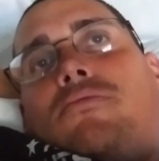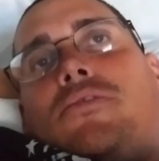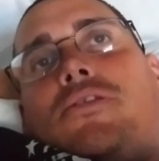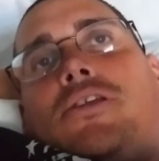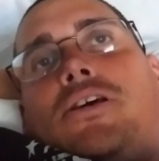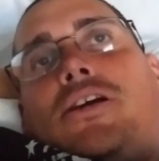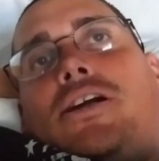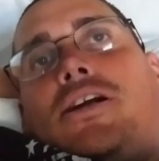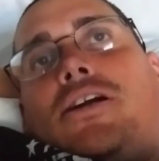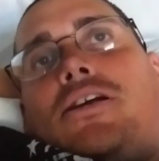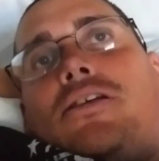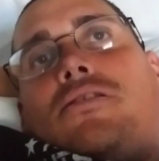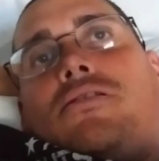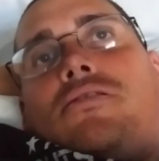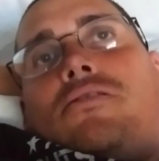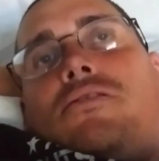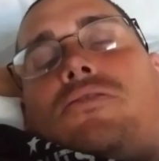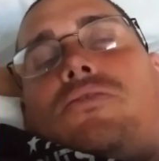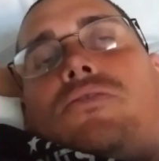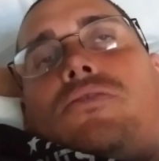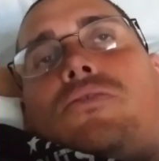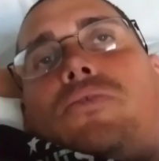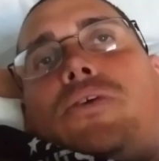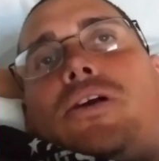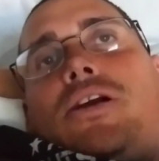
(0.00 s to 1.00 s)
things,
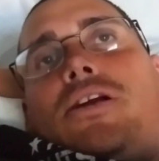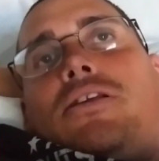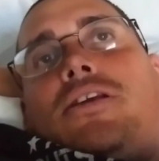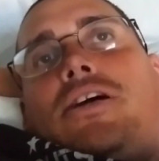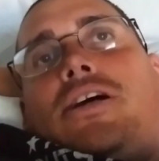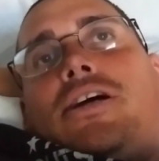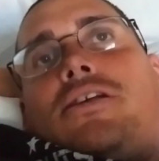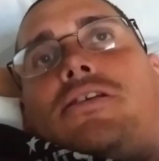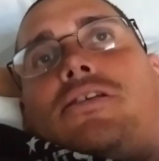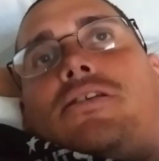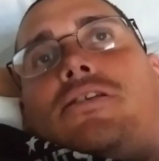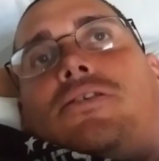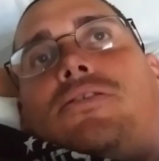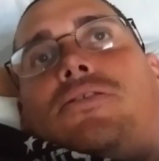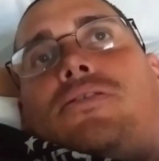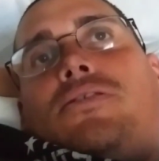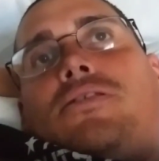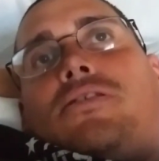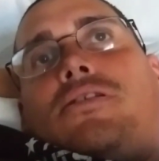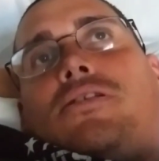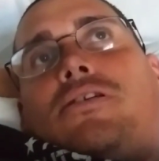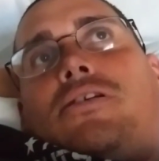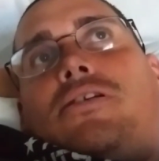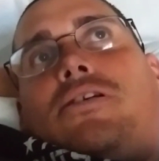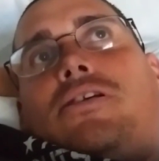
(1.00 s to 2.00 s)
little annoying test
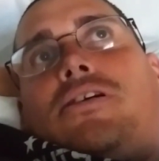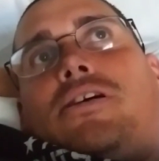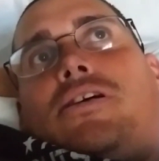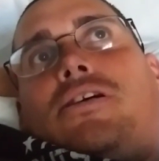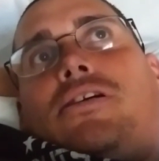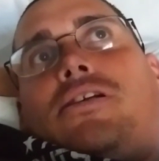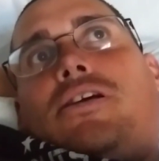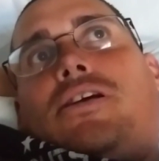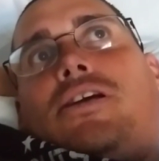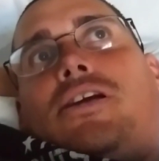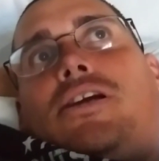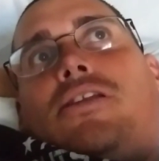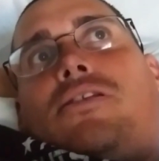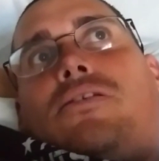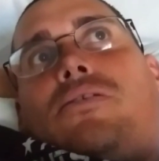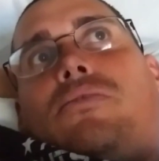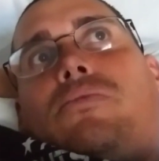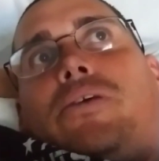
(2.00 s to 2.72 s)
deals. Either